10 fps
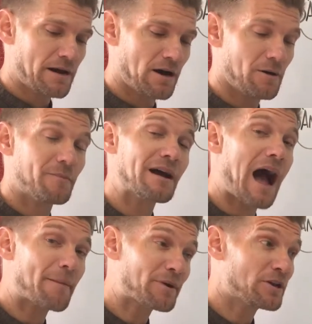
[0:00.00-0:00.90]

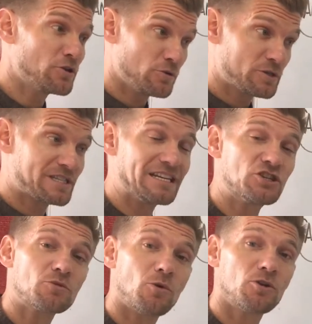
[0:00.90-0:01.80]
I'm going to use
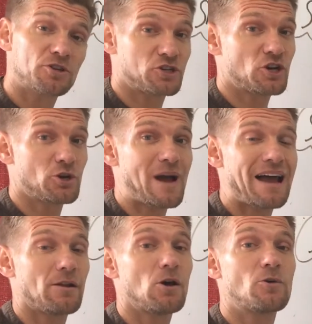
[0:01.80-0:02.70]
Teachable to show you
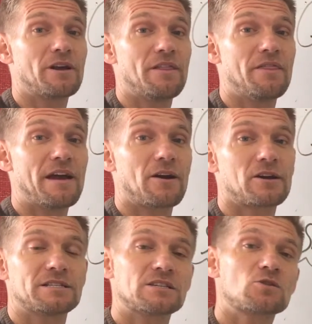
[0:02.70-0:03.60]
how to load it in there
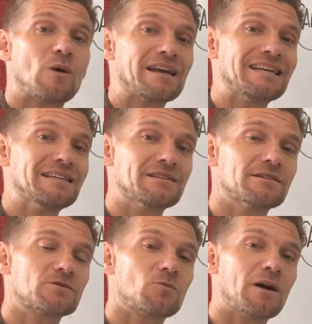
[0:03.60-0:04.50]
because it's quite easy
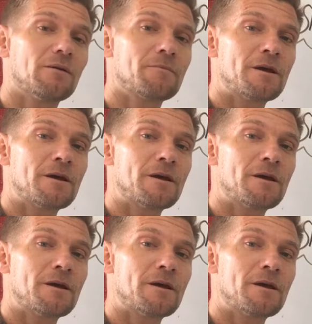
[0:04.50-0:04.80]
as well.